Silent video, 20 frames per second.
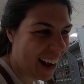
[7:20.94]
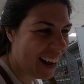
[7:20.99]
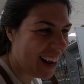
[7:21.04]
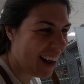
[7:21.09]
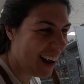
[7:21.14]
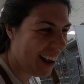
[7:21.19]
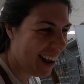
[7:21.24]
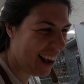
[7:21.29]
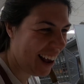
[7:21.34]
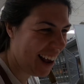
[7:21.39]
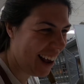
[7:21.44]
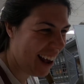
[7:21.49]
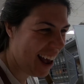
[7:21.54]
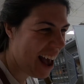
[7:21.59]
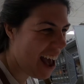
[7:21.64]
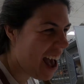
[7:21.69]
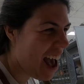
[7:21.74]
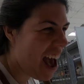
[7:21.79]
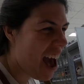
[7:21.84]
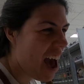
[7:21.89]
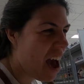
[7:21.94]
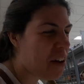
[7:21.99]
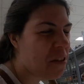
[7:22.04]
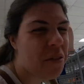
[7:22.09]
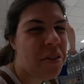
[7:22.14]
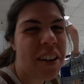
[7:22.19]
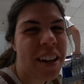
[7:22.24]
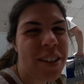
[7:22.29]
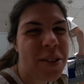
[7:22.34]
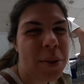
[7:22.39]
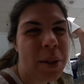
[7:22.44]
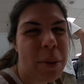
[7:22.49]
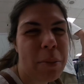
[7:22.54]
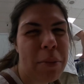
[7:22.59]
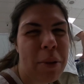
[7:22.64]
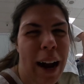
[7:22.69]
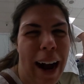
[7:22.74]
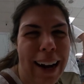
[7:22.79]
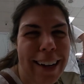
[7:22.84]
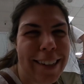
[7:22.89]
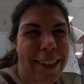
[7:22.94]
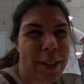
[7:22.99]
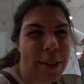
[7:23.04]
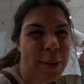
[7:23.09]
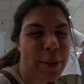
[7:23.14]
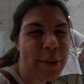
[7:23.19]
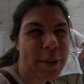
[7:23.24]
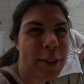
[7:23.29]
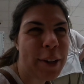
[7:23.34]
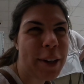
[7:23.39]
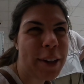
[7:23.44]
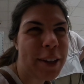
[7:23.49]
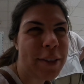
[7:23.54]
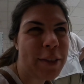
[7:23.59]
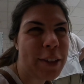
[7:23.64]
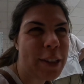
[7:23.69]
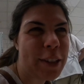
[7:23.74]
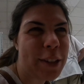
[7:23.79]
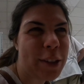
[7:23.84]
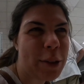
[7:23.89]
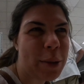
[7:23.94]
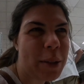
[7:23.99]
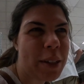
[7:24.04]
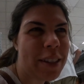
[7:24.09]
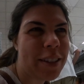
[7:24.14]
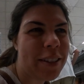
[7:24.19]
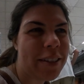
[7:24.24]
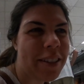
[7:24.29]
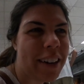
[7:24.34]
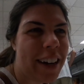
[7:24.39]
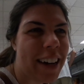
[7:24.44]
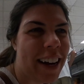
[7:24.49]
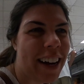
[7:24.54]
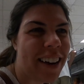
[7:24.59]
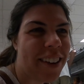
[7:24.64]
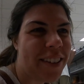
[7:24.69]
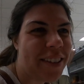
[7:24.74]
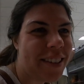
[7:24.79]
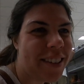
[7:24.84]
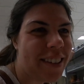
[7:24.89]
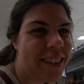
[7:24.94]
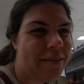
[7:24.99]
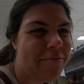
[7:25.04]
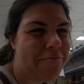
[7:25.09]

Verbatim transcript: I don't think it's really practical for our living situation right now.